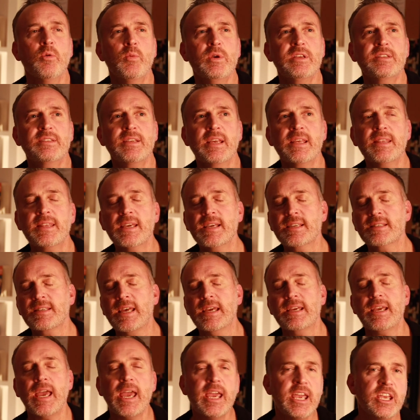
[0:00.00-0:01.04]
We say things
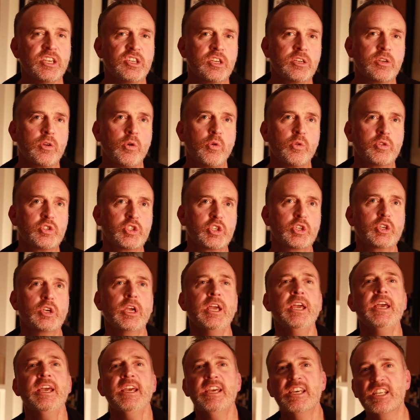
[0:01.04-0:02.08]
like Asian culture,
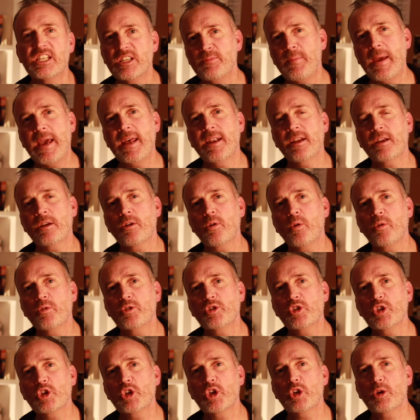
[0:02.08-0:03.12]
Hispanic
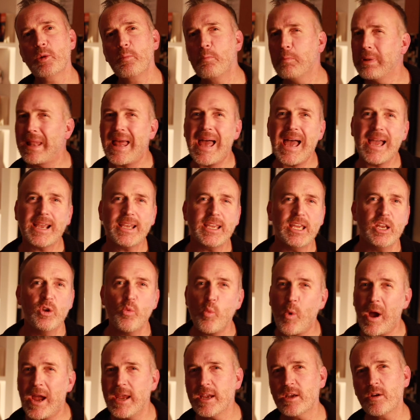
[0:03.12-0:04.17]
culture, Black
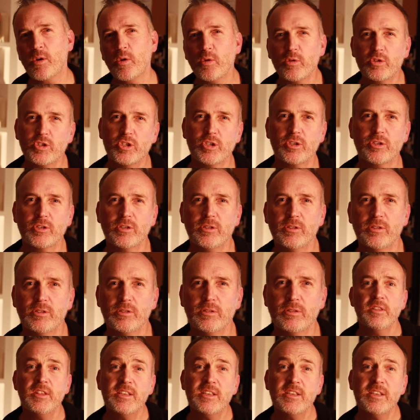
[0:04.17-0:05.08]
and white culture.